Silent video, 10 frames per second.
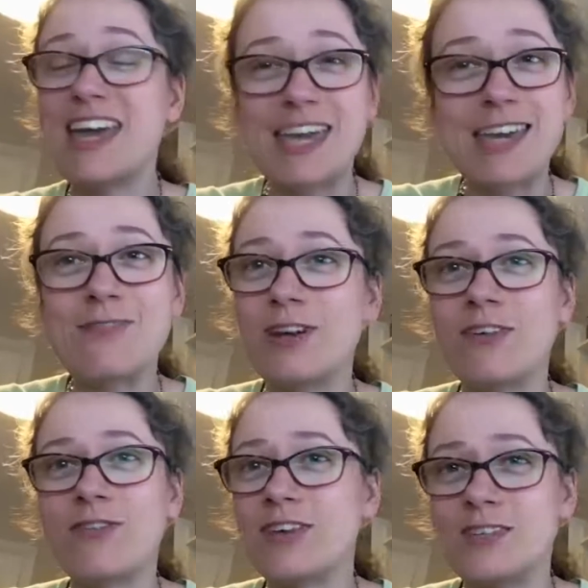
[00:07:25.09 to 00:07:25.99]
even
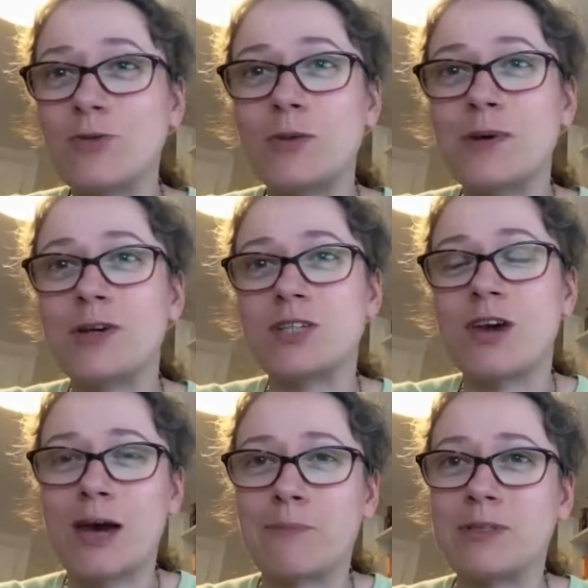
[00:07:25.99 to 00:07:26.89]
if it's only because
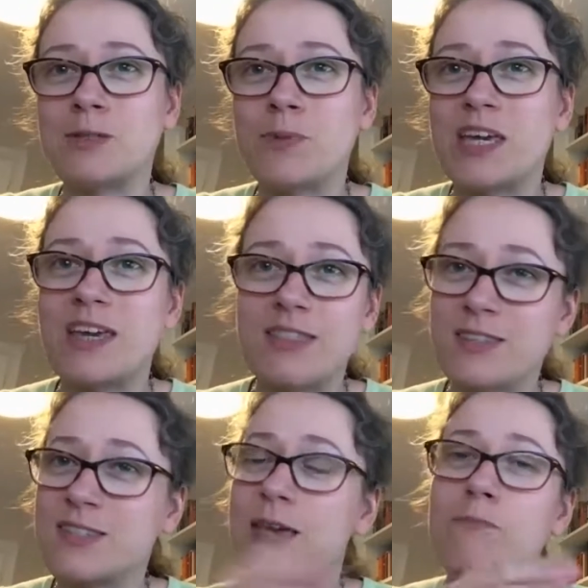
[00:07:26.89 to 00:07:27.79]
you happen to be in
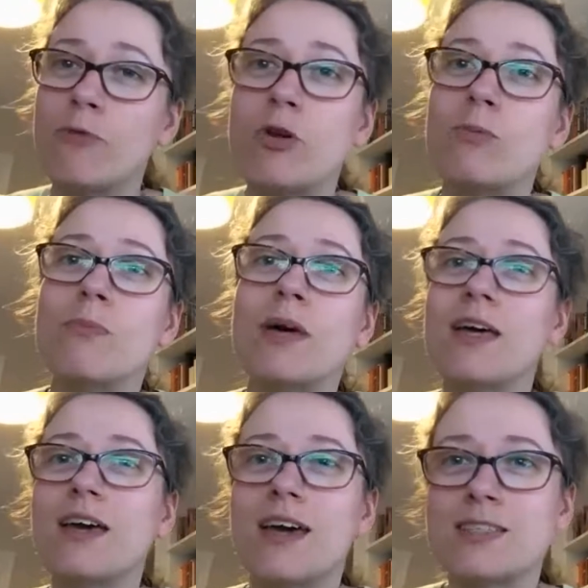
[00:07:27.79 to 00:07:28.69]
the same room
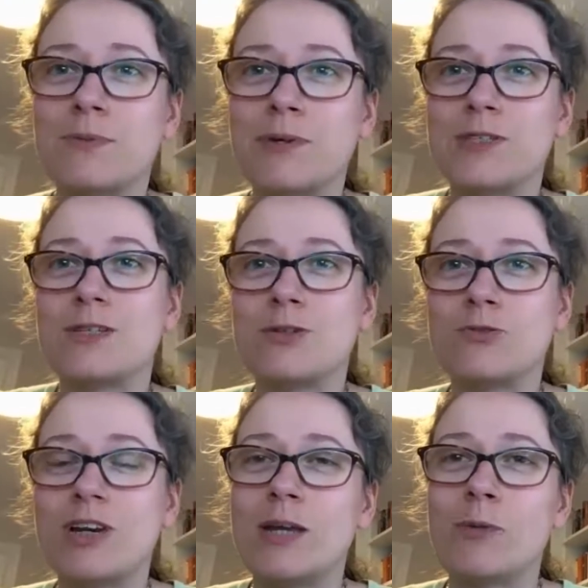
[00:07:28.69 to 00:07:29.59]
as the person
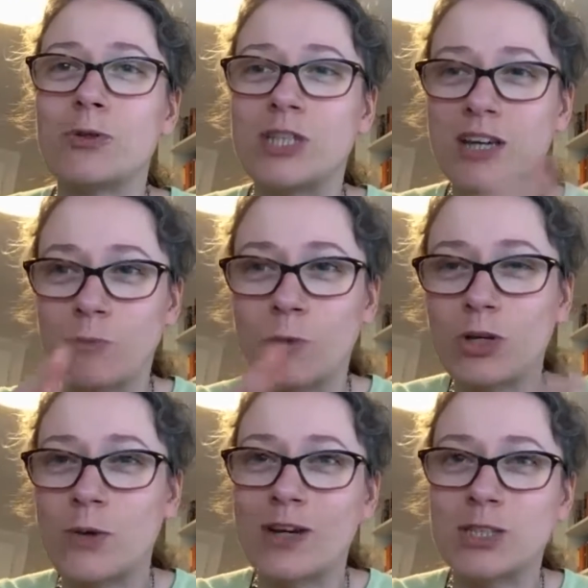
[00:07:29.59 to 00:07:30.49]
who's really watching it, and
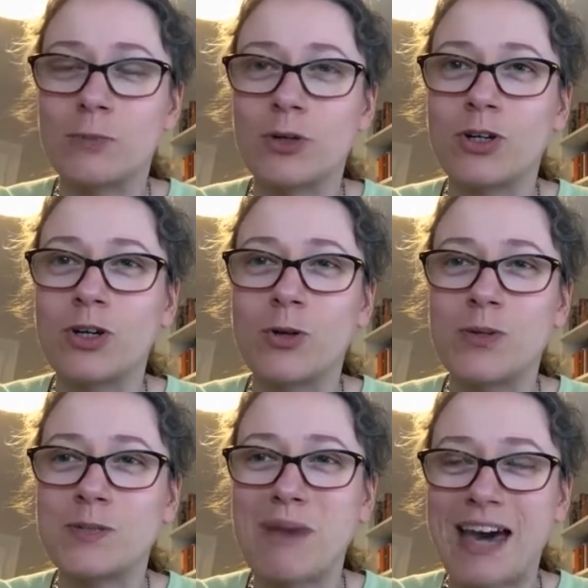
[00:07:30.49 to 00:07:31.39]
what you actually want to do
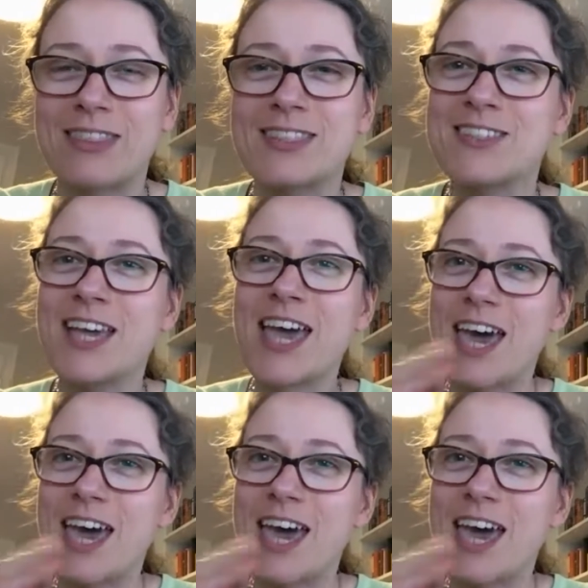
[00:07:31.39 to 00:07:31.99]
is maths.